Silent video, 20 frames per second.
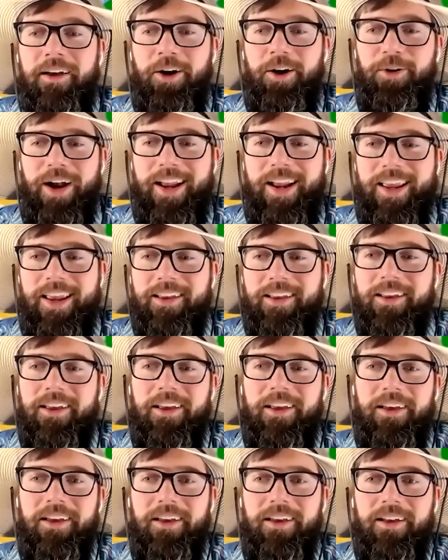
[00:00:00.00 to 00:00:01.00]
Alrighty.
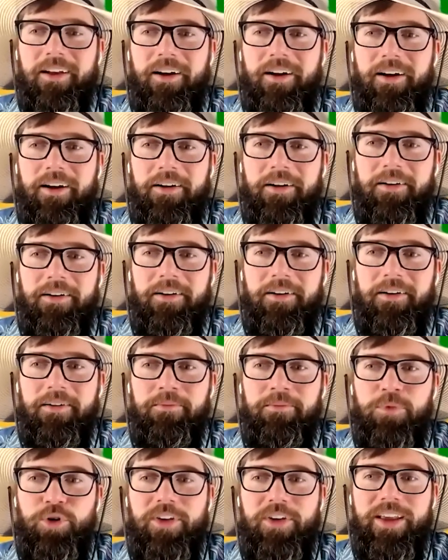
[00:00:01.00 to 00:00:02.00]

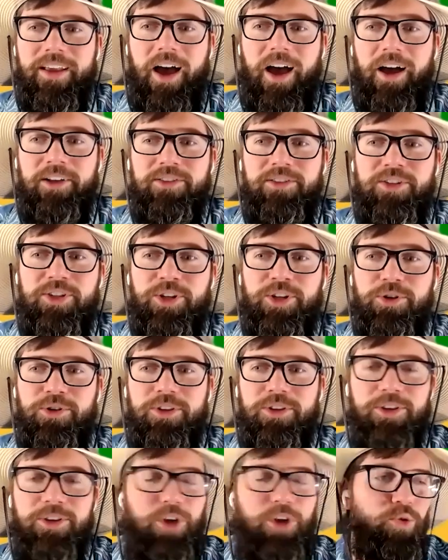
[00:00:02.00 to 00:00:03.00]
Moving on to
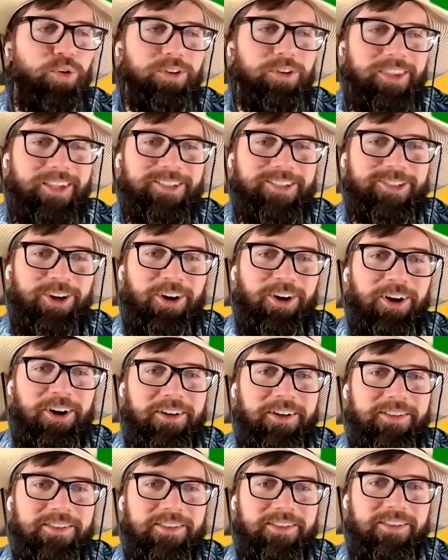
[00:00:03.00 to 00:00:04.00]
the noteworthy
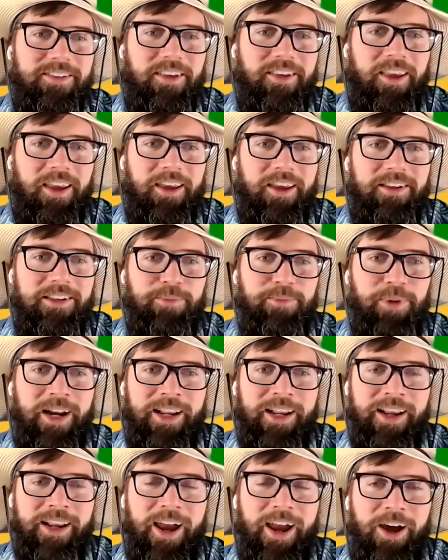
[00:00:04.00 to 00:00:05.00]
songs. And
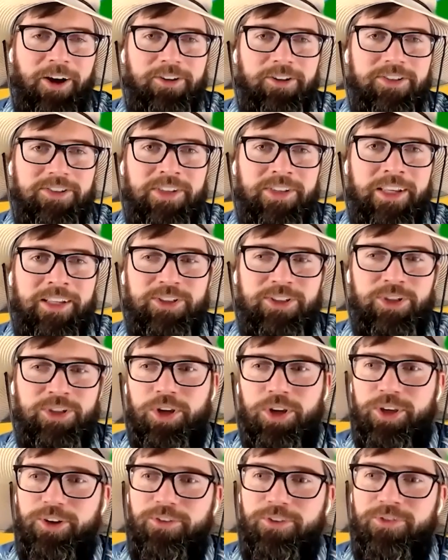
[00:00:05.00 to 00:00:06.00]
depending on how
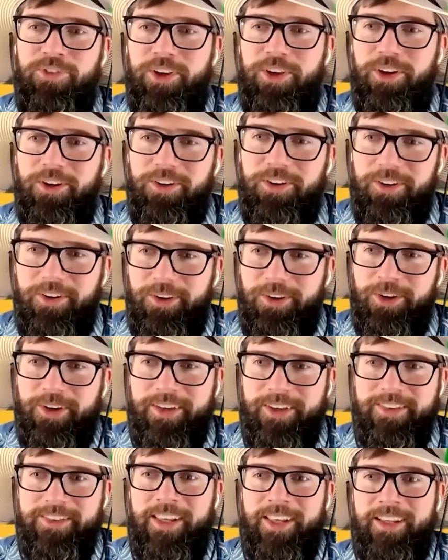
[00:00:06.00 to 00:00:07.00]
sing-songy you feel, you
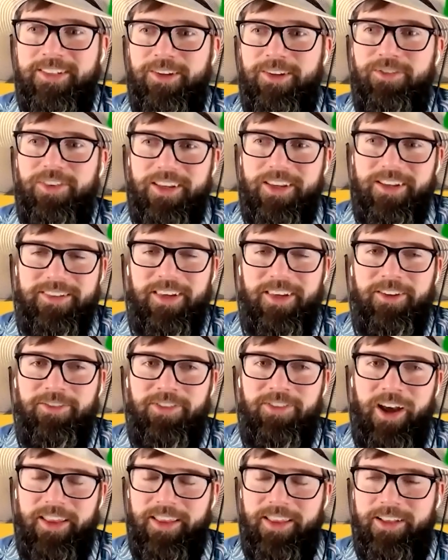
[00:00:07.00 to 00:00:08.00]
can sing some of these. If
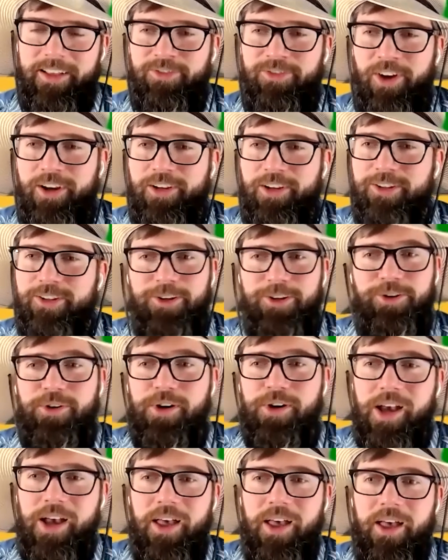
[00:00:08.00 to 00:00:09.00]
not, that's fine too.
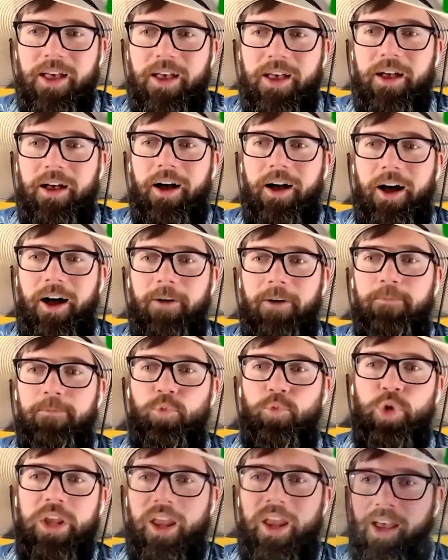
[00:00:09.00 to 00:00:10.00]

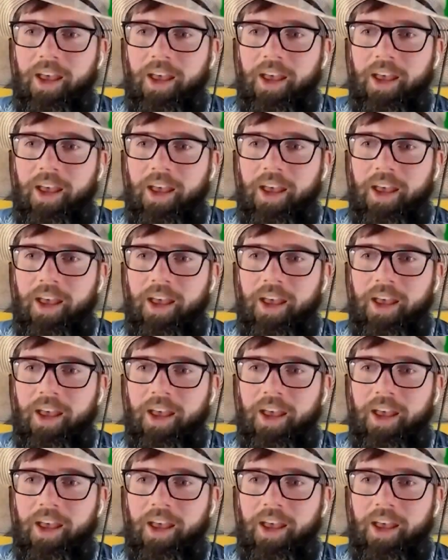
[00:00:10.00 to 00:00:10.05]
We